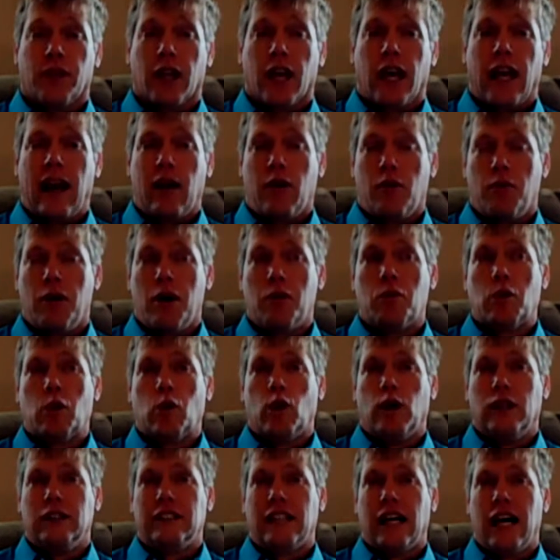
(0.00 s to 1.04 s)
And I remember
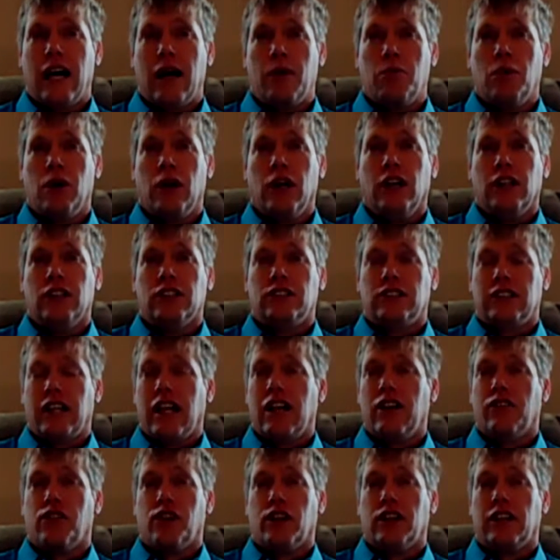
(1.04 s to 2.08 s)
one time
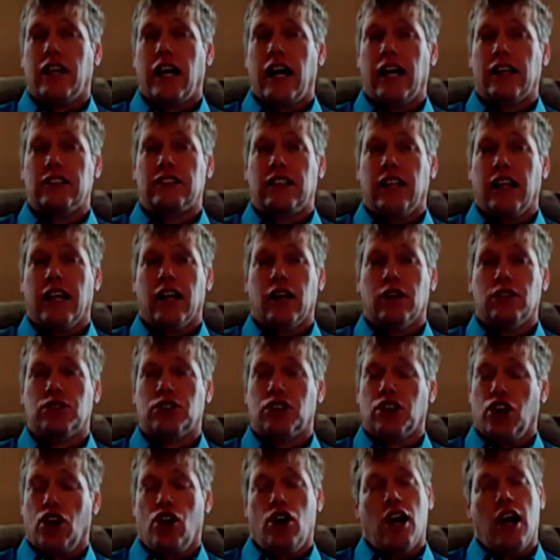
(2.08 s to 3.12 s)
studying for a test, and he goes,
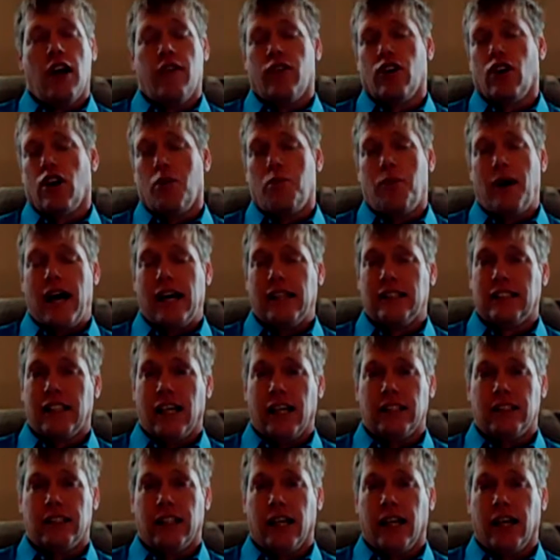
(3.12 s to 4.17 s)
you're never going to pass
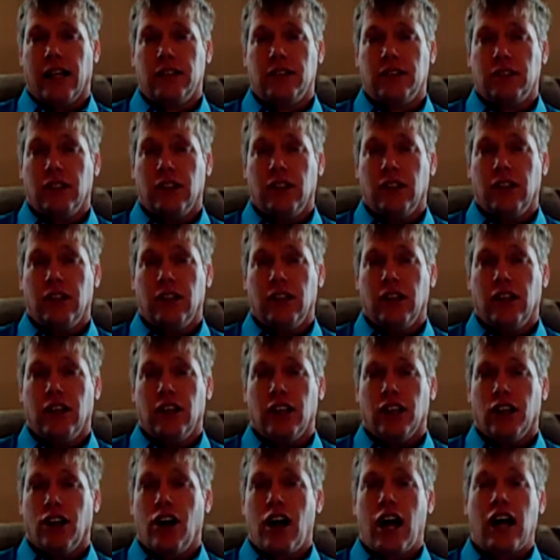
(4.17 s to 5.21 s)
that test.
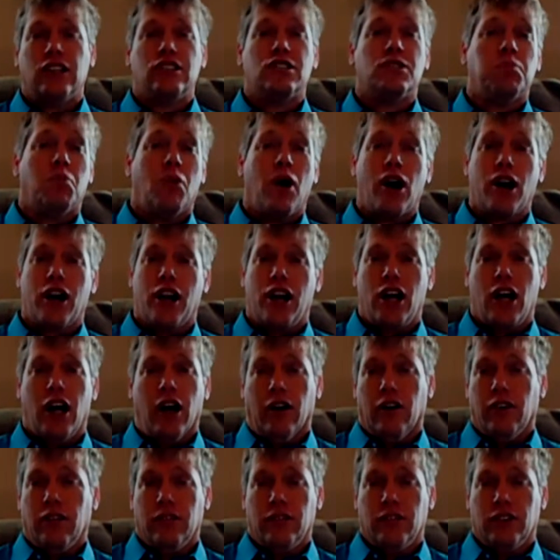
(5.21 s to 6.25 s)
You're not smart
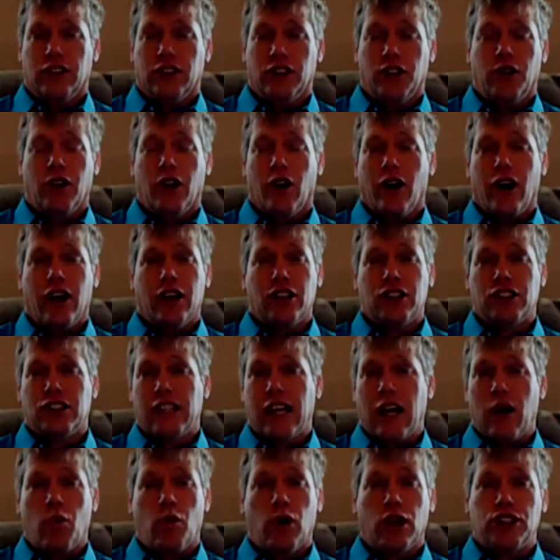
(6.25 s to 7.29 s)
enough. You don't
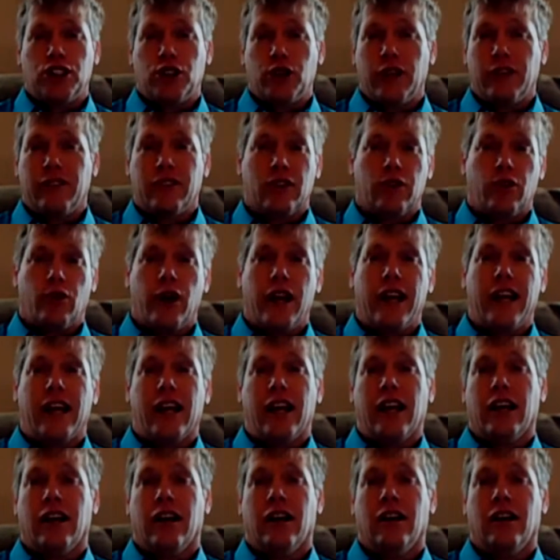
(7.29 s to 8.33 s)
understand what you're even reading.